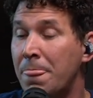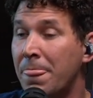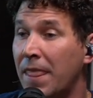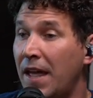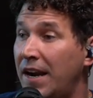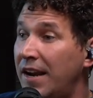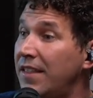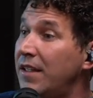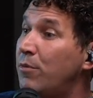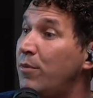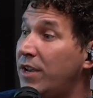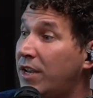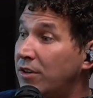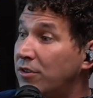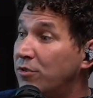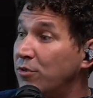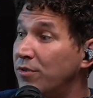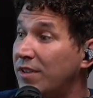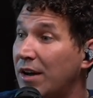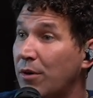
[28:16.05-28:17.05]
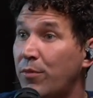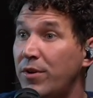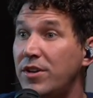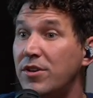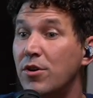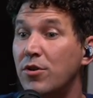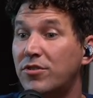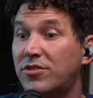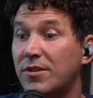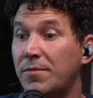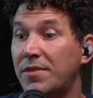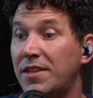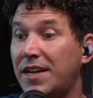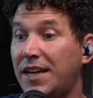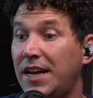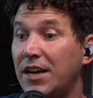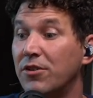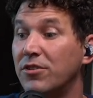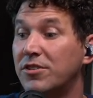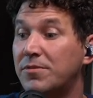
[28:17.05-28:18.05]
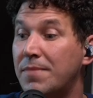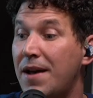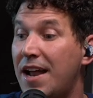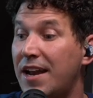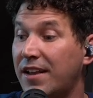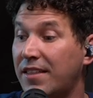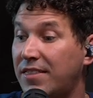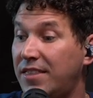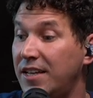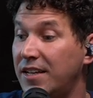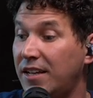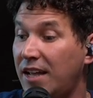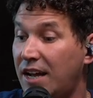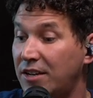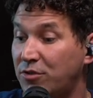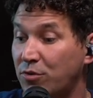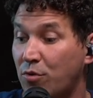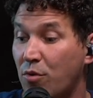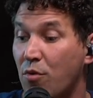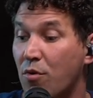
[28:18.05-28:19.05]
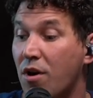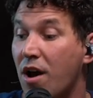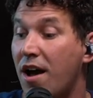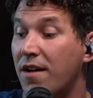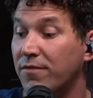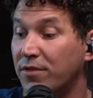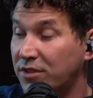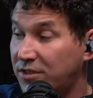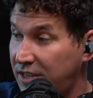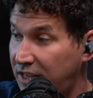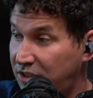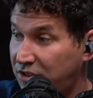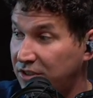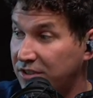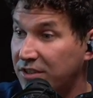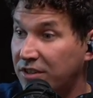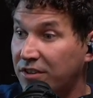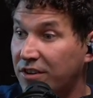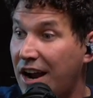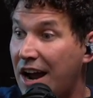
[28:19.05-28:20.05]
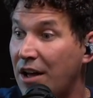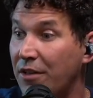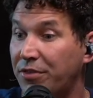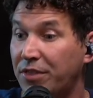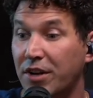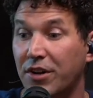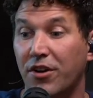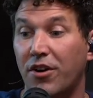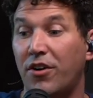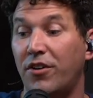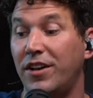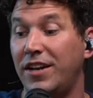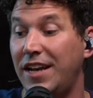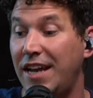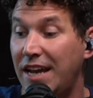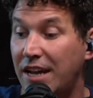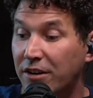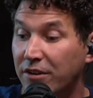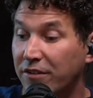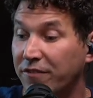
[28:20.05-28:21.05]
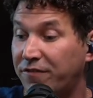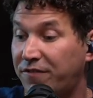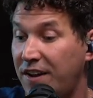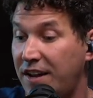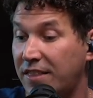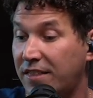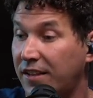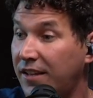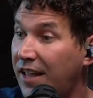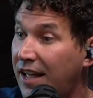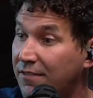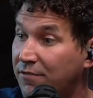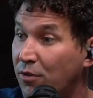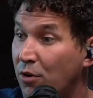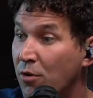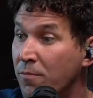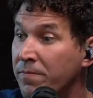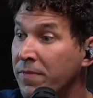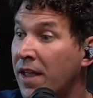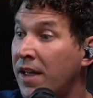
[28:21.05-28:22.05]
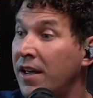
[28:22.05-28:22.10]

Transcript: And I think we can do that. We know some of the charismatic theological conversations that are out there on an interfaith level.